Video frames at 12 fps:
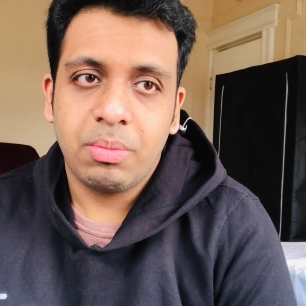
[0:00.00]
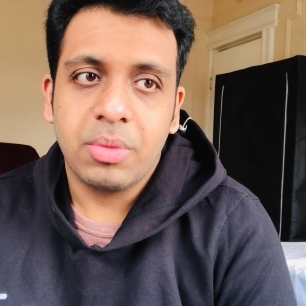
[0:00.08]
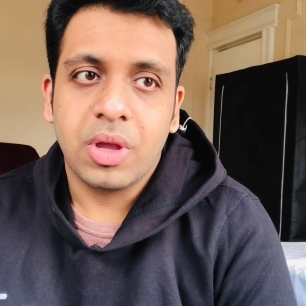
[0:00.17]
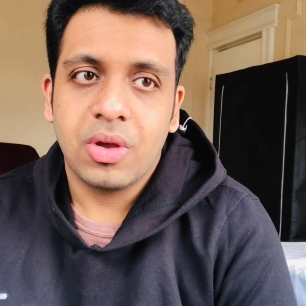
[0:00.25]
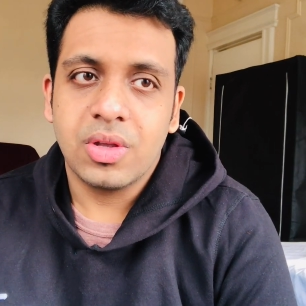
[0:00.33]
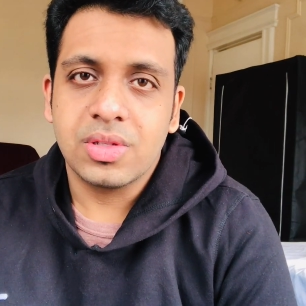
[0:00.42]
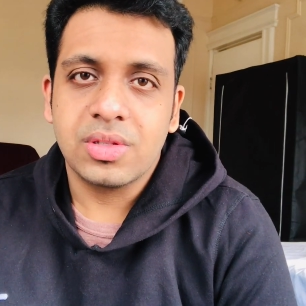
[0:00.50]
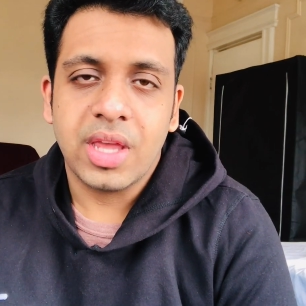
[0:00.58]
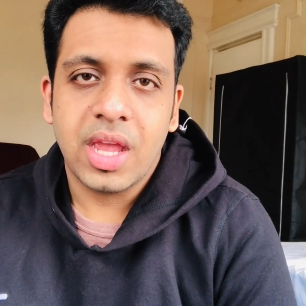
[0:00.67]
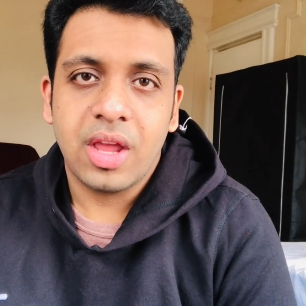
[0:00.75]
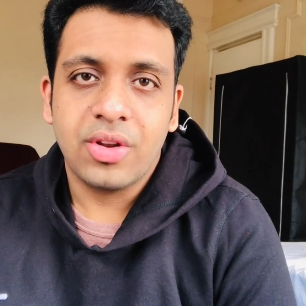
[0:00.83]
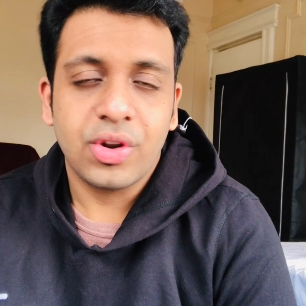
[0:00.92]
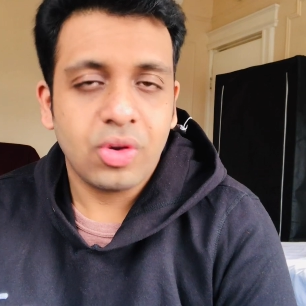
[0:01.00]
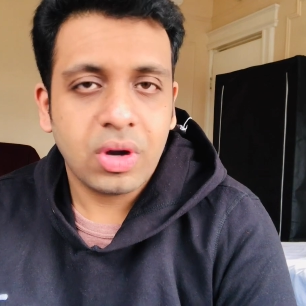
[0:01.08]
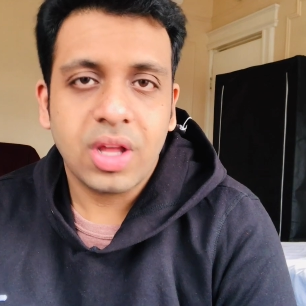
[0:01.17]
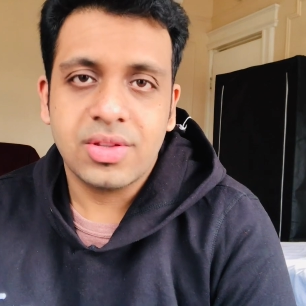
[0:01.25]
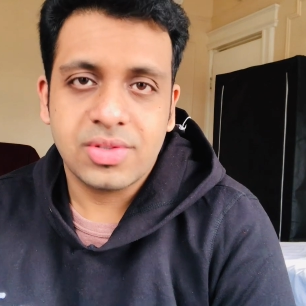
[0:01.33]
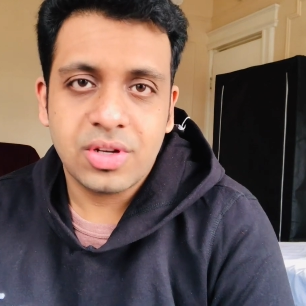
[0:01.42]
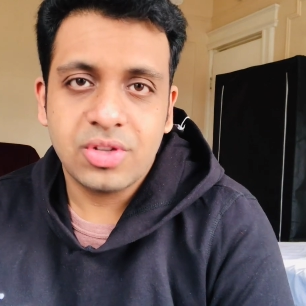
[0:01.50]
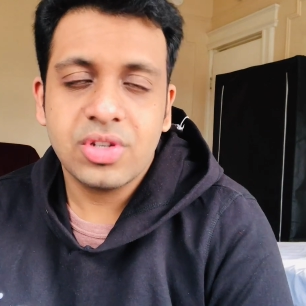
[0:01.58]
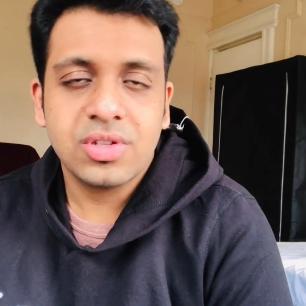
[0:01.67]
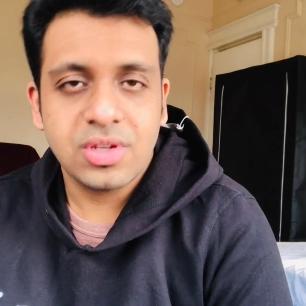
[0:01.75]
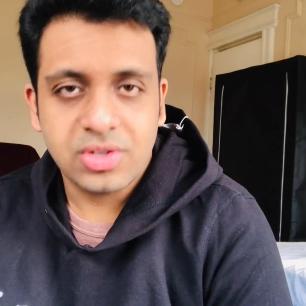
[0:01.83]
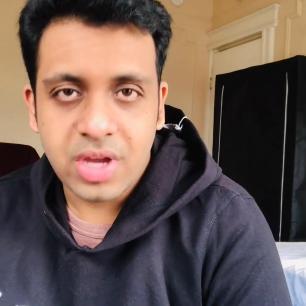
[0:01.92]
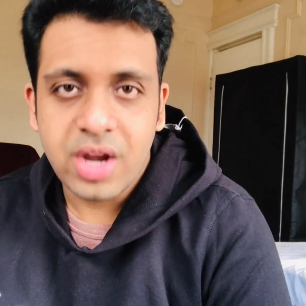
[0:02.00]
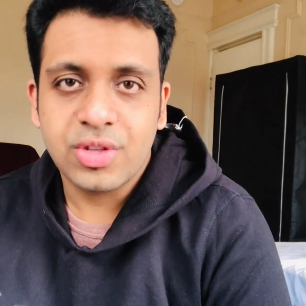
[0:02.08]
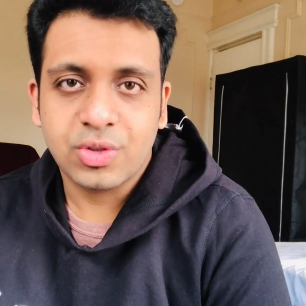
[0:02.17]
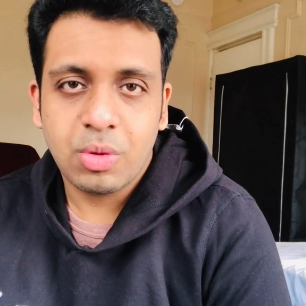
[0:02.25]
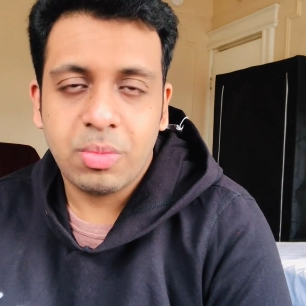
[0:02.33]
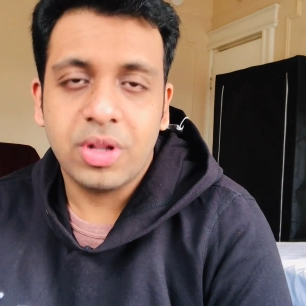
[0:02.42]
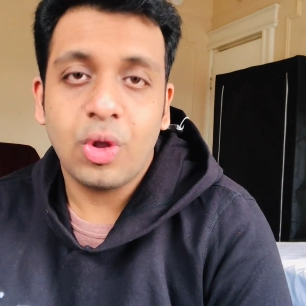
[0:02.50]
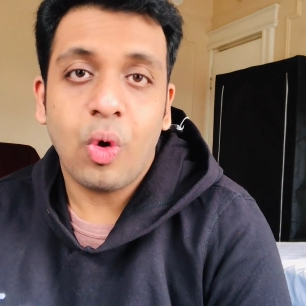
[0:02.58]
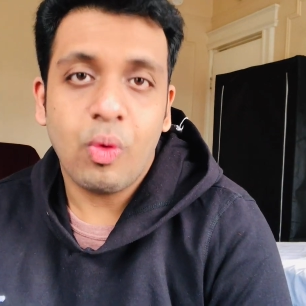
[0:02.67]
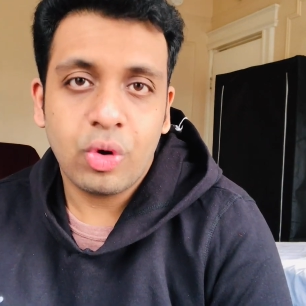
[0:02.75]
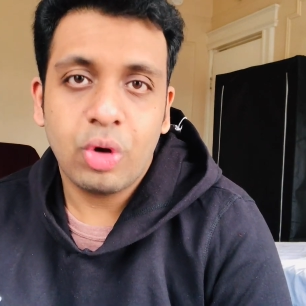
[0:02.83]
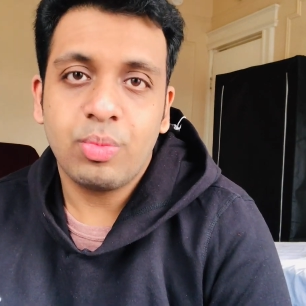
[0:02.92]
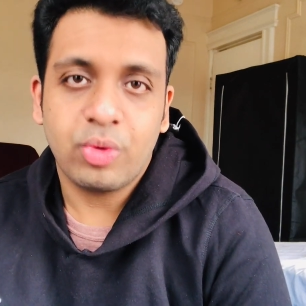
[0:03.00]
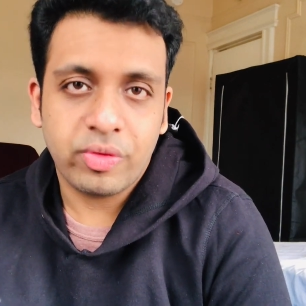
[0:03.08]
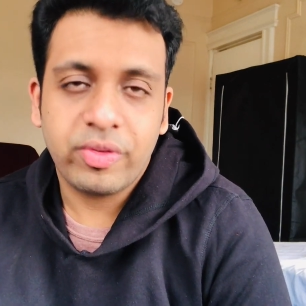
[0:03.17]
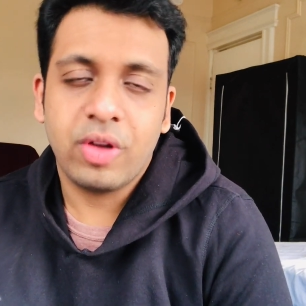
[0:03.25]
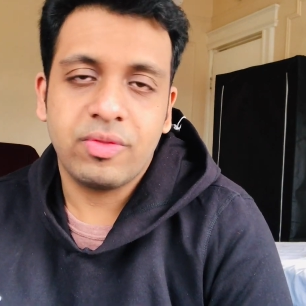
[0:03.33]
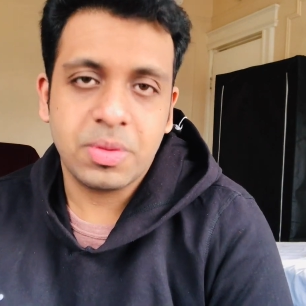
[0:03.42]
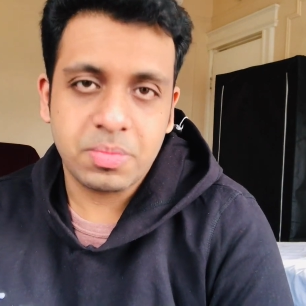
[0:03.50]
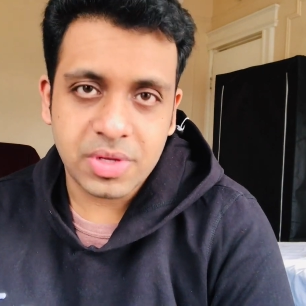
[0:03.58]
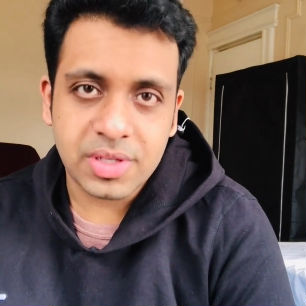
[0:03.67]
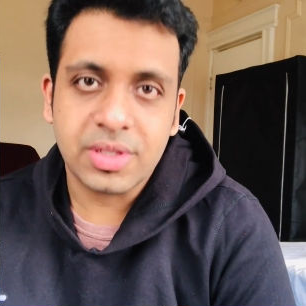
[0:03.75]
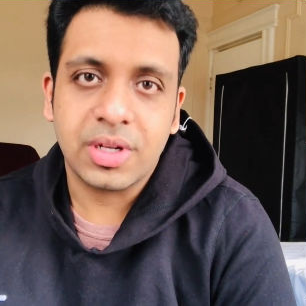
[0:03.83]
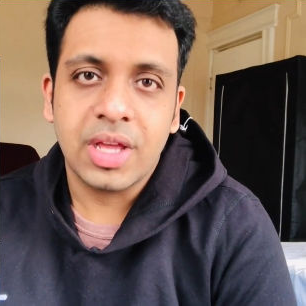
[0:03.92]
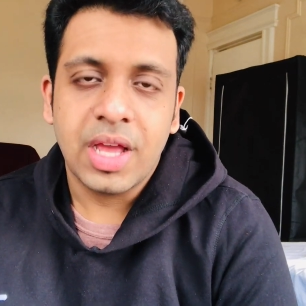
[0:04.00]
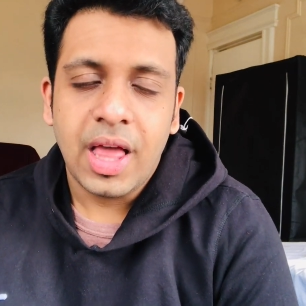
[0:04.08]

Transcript: because they did not consider just the GRE score but the overall profile of the person.